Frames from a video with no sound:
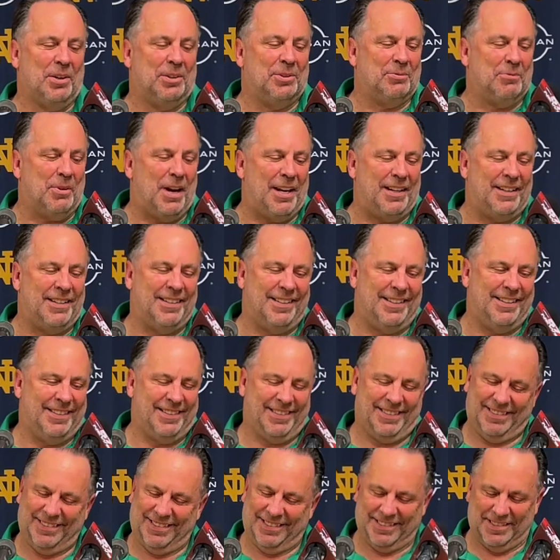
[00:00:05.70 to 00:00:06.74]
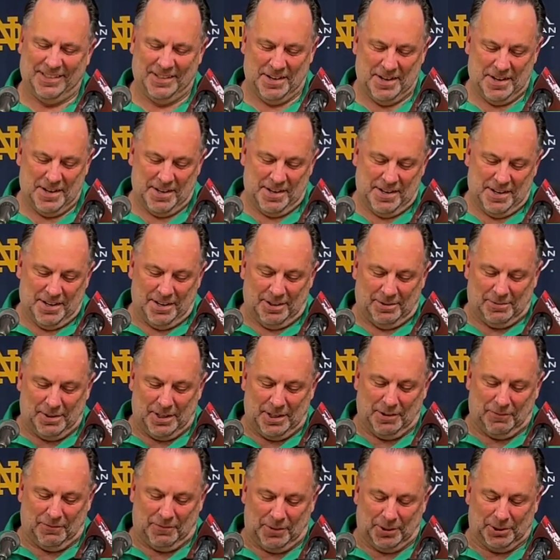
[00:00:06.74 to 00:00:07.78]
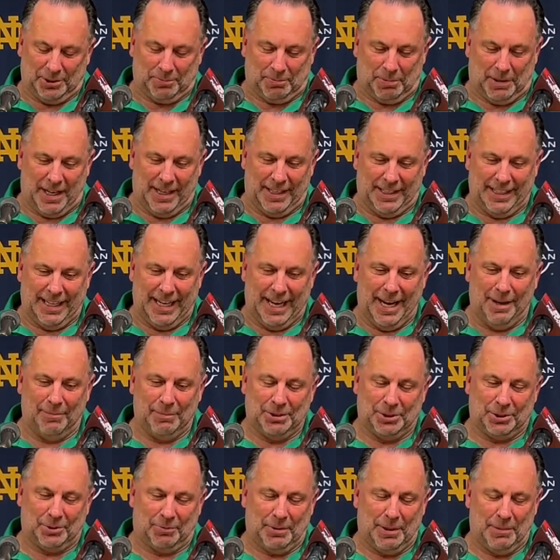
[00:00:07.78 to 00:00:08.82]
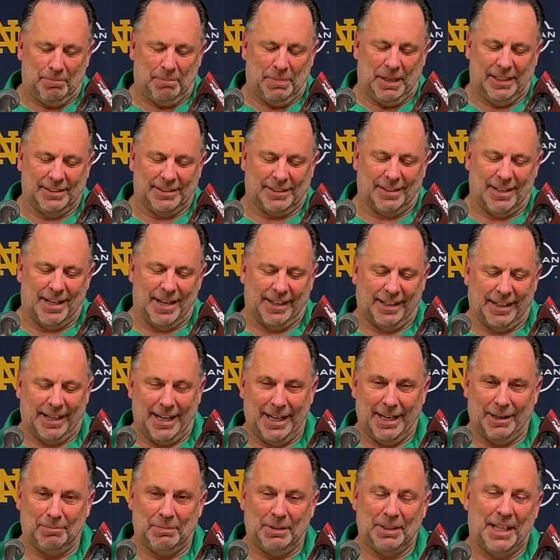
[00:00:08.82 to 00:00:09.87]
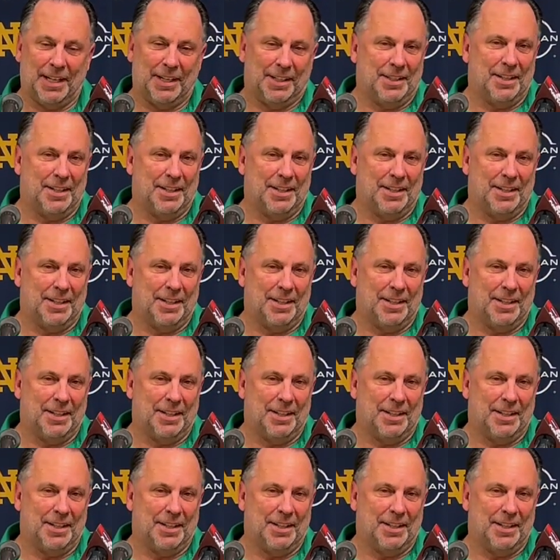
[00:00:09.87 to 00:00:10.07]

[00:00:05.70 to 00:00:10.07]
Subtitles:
When the first play of the game is a rip baseline layup and then a